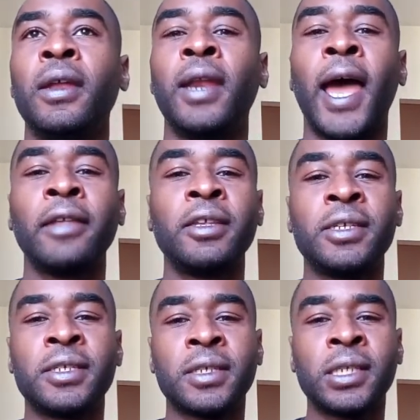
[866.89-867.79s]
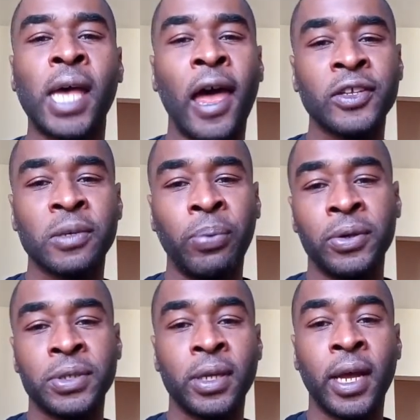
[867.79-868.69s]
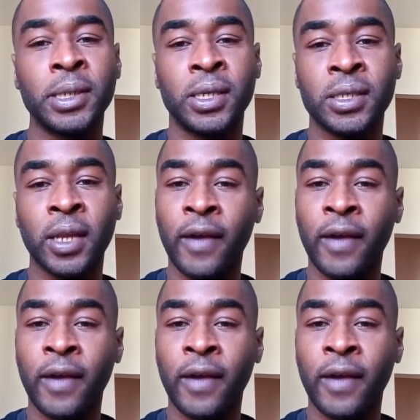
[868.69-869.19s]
Not this toxic person that I just